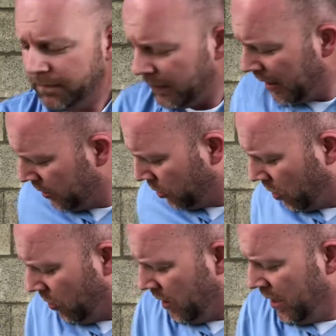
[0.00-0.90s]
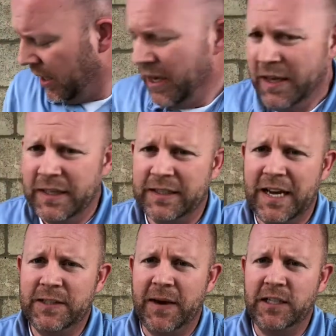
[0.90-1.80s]
And so this
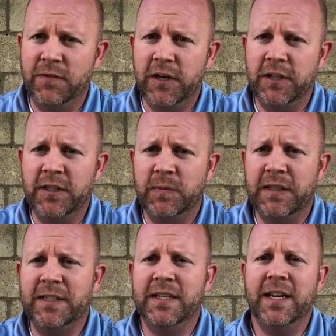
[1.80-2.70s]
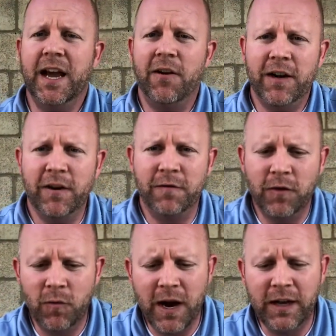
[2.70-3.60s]
last batch of onions has been sitting out here for a
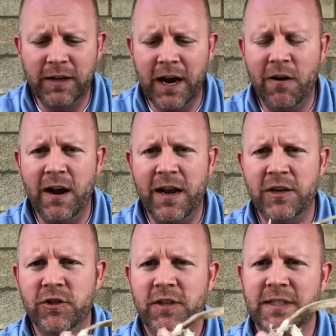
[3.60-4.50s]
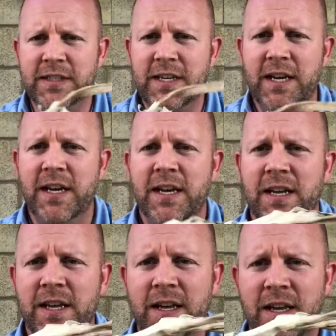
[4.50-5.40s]
while now, and as you can see,
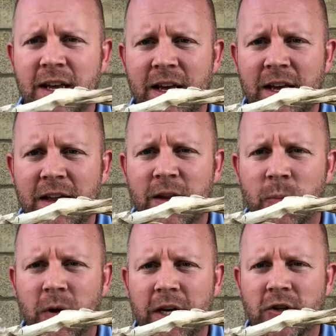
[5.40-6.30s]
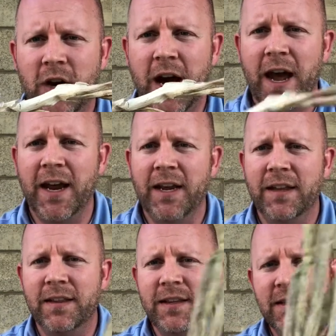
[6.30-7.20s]
they're pretty dry.
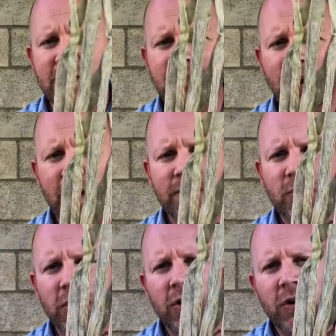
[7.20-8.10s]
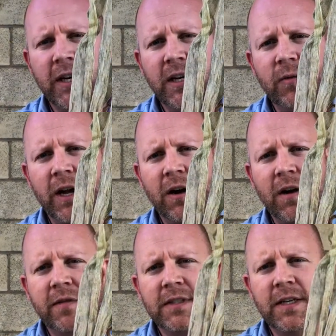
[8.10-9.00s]
These tops were green when I
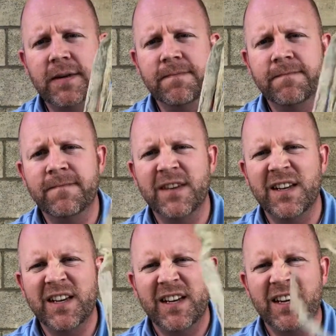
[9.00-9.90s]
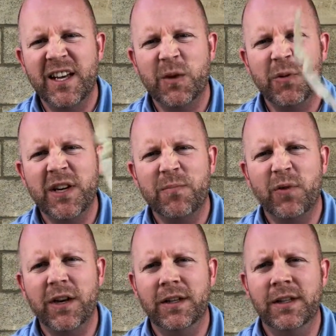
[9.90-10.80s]
harvested them. Now they're pretty
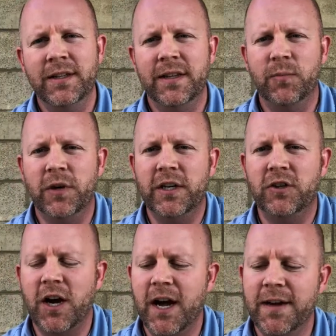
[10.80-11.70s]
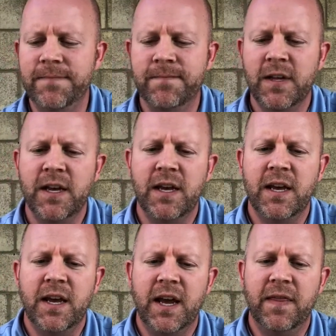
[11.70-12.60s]
brittle and they're pretty dry.
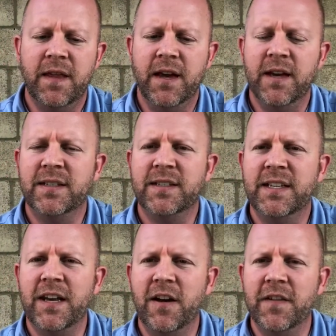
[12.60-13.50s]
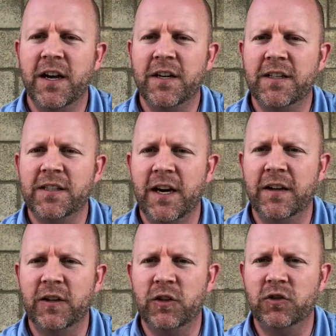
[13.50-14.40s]
And the skin on the onions gotten a
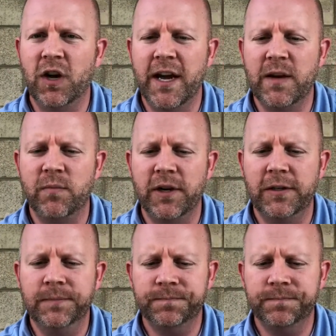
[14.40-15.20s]
little dry and brittle.